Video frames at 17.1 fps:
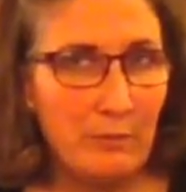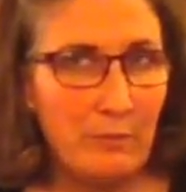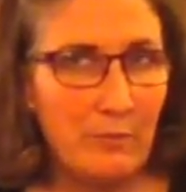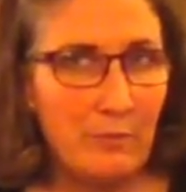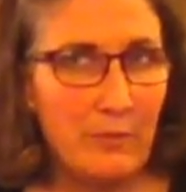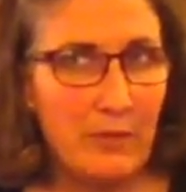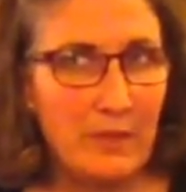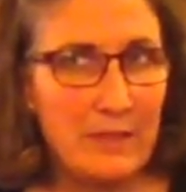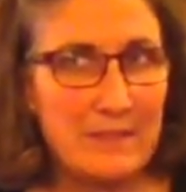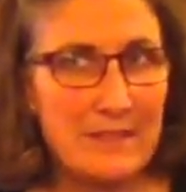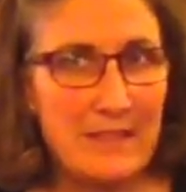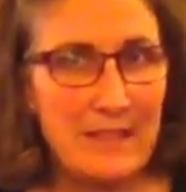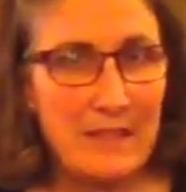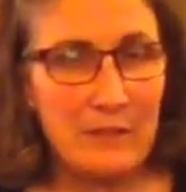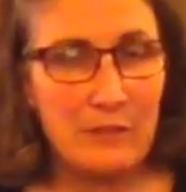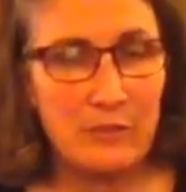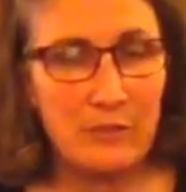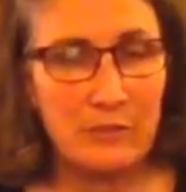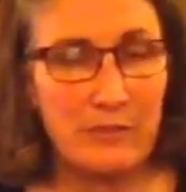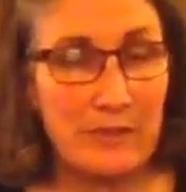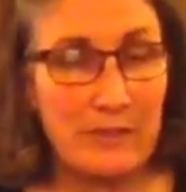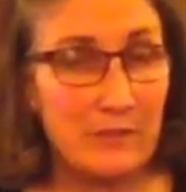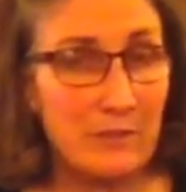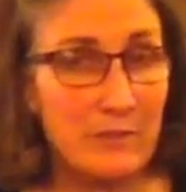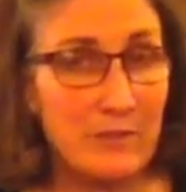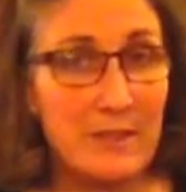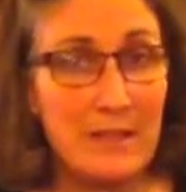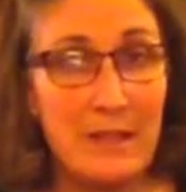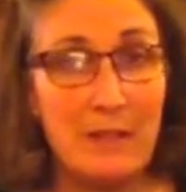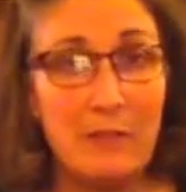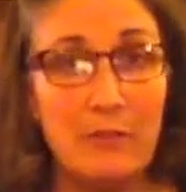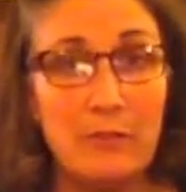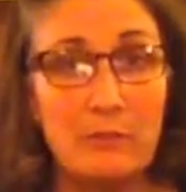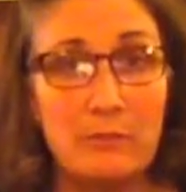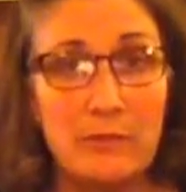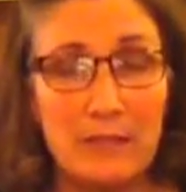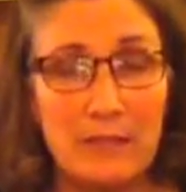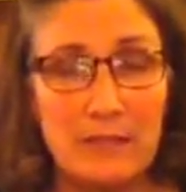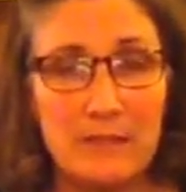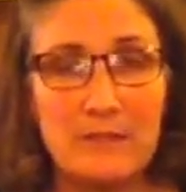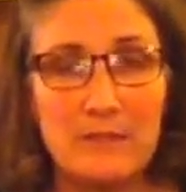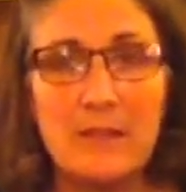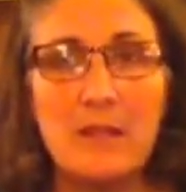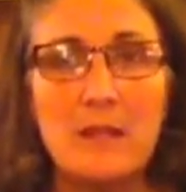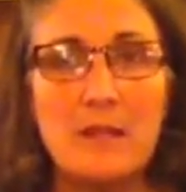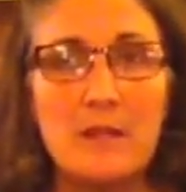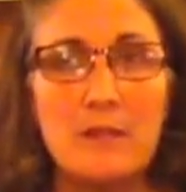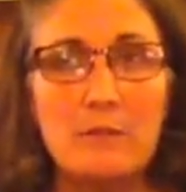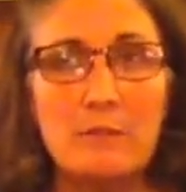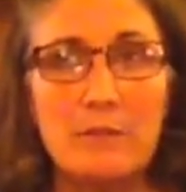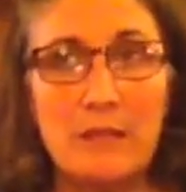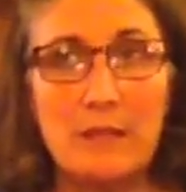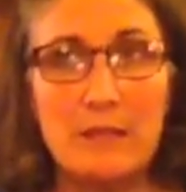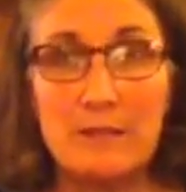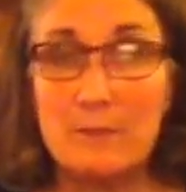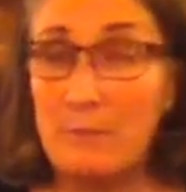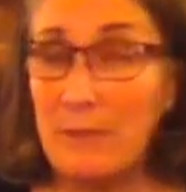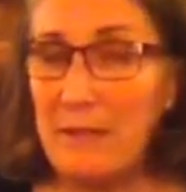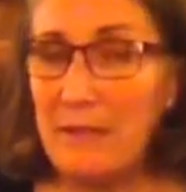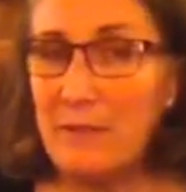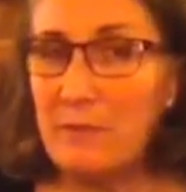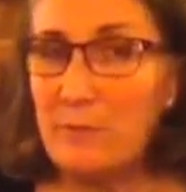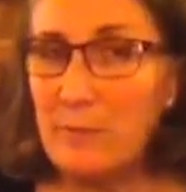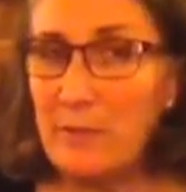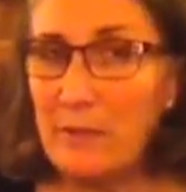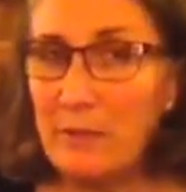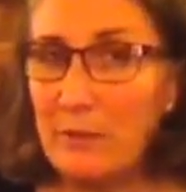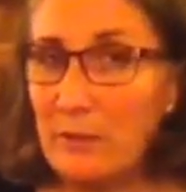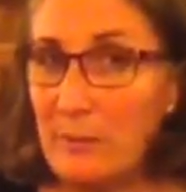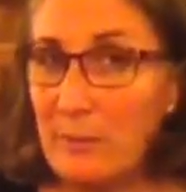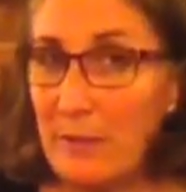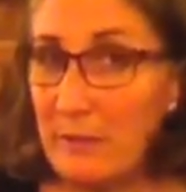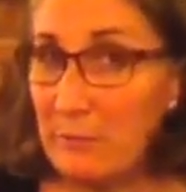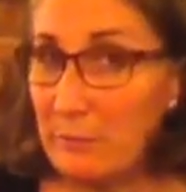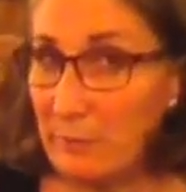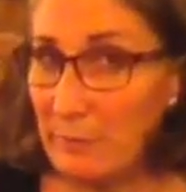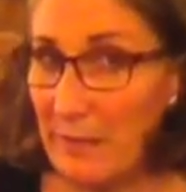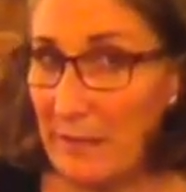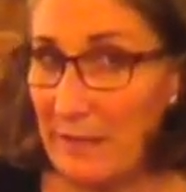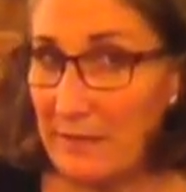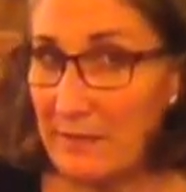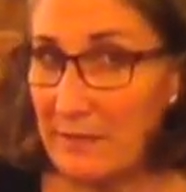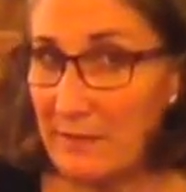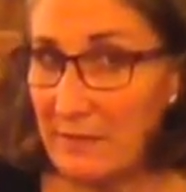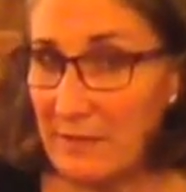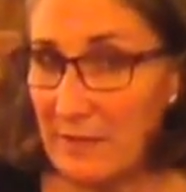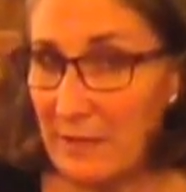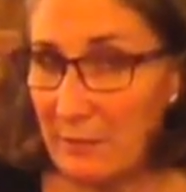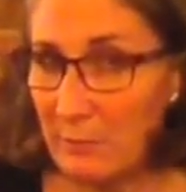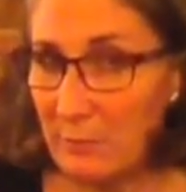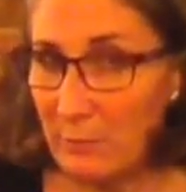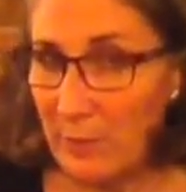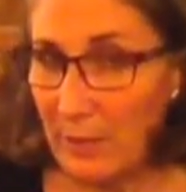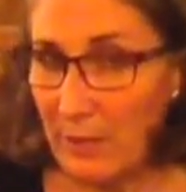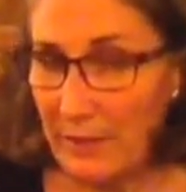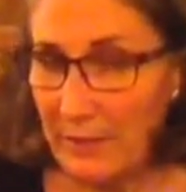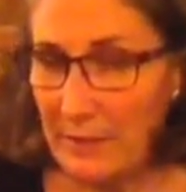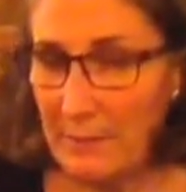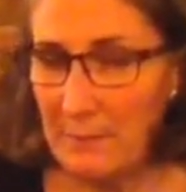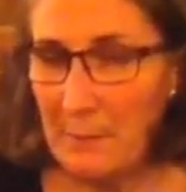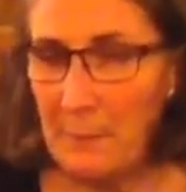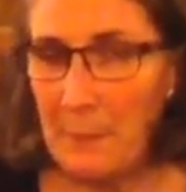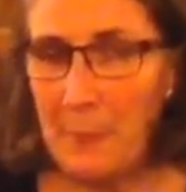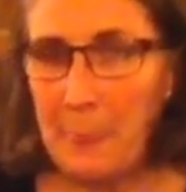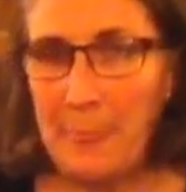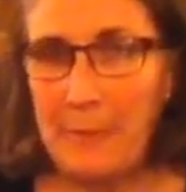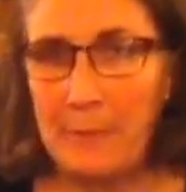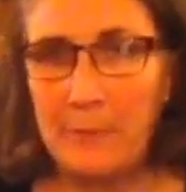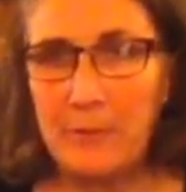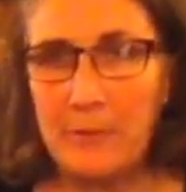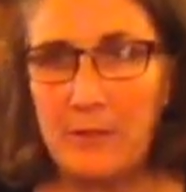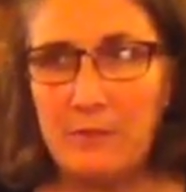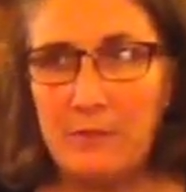the containers or vessels that held the relics. Relics might have been cremated remains of his actual body, could have